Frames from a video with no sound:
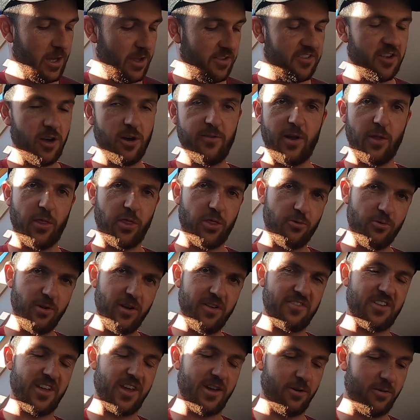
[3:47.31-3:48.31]
So I've had
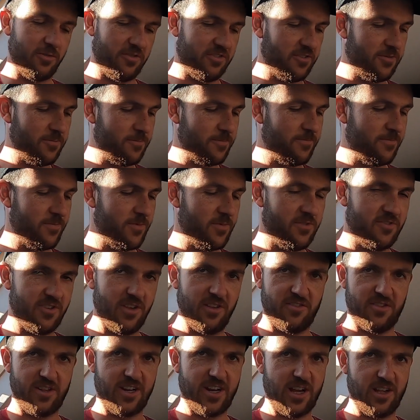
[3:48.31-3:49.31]
3 sales
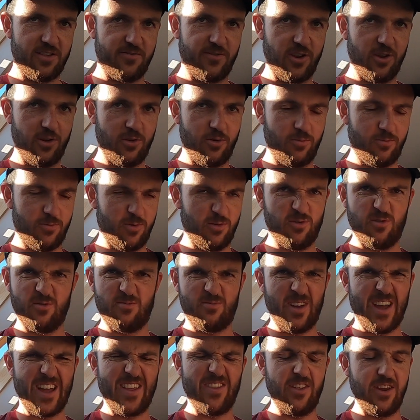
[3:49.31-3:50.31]
since the last video, because
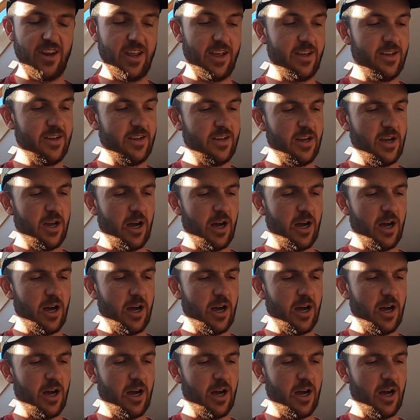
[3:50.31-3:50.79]
we've ended it.